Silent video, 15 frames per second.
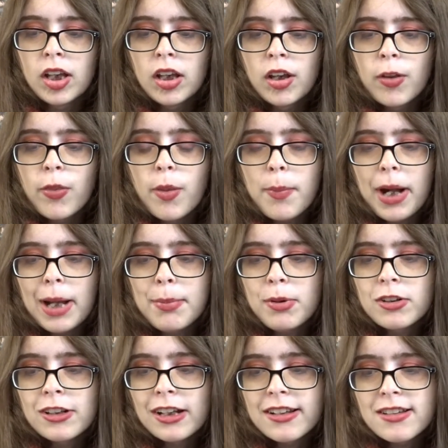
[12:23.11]
"The Bible
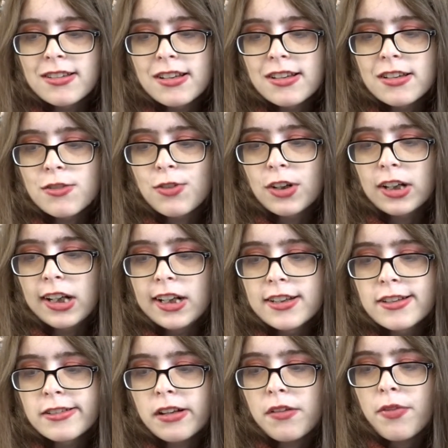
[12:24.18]
tells us, for God so
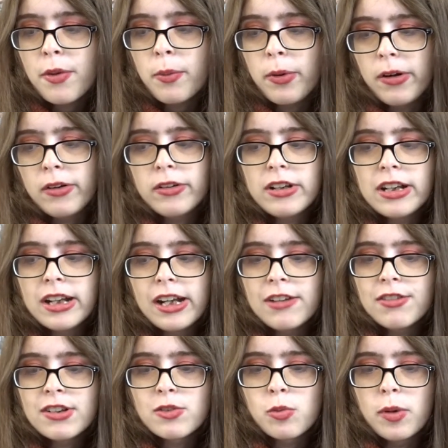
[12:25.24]
loved the world, he gave
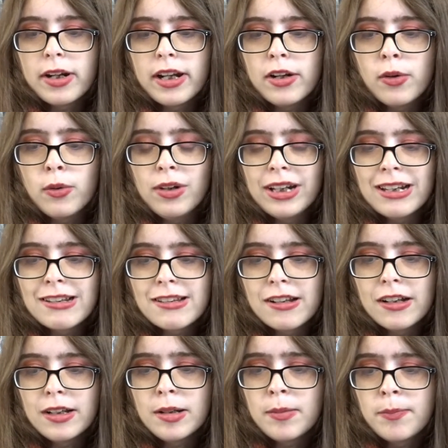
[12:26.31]
his one and only
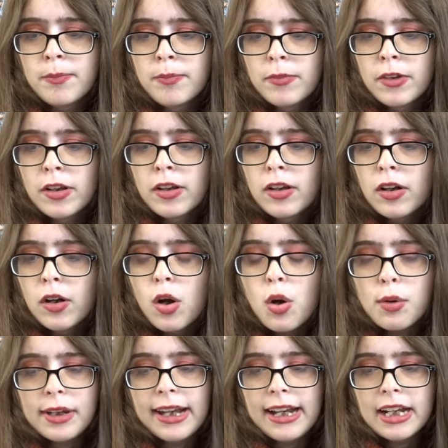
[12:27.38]
Son. Oh,
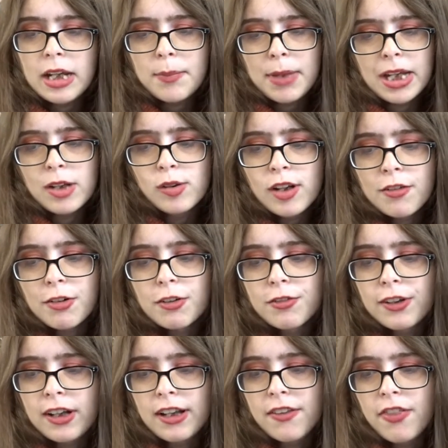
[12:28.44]
Katie, may you never
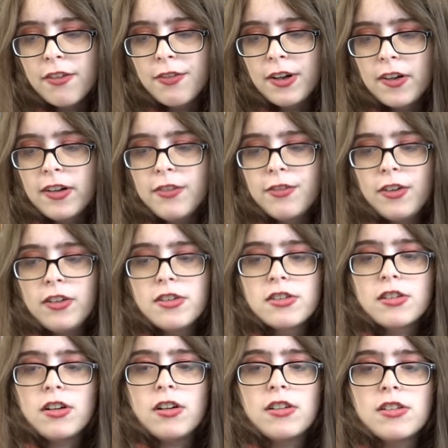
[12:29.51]
forget the very first
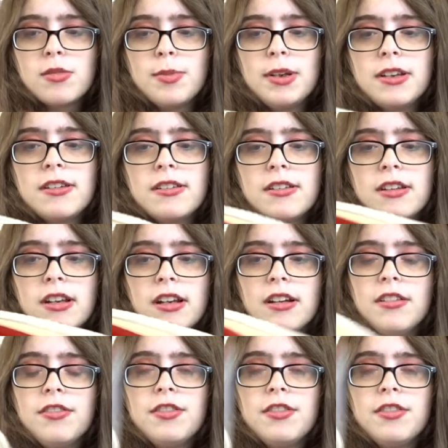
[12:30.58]
Christmas gift."